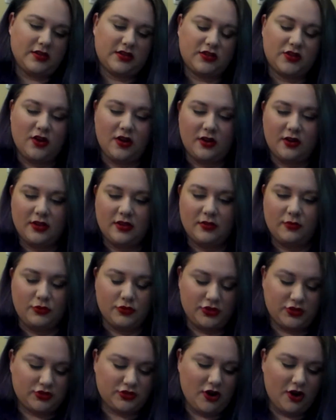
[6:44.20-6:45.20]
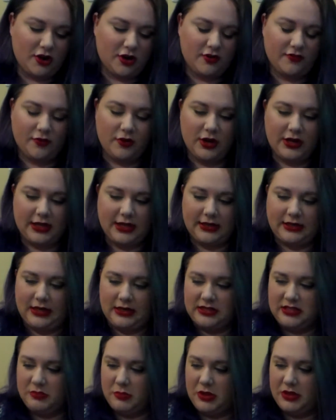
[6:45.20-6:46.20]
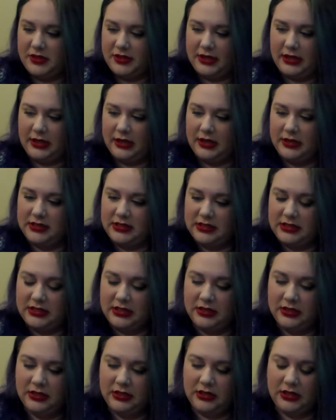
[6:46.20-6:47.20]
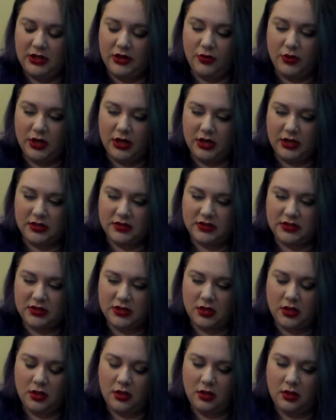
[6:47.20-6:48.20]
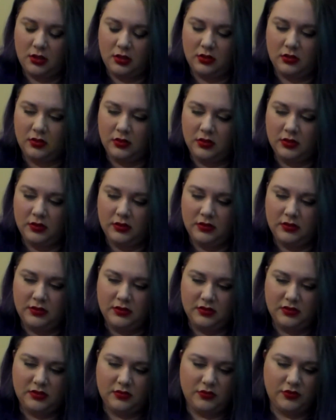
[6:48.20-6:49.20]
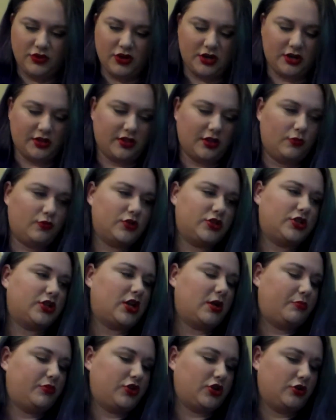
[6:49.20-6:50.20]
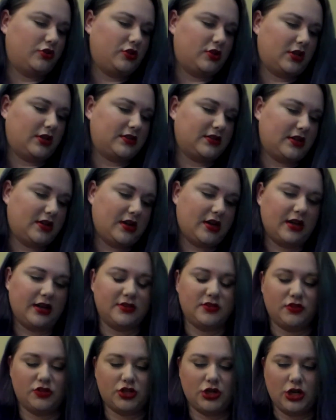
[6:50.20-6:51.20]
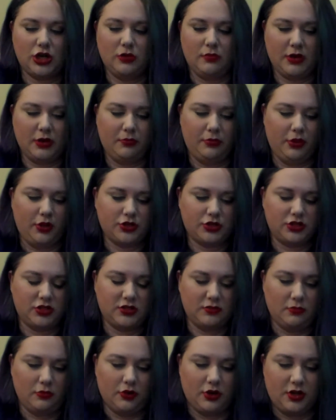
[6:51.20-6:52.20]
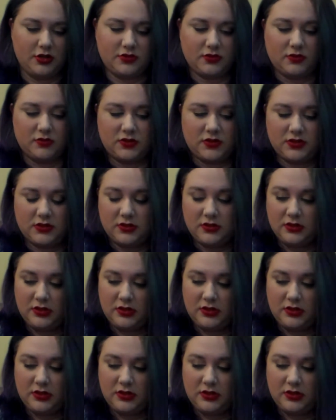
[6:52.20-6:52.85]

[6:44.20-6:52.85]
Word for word: start start over again next month, I guess. Anyways, I'm trying to think, what should I show you next? Uh, I guess I'll show you my blushes and bronzers.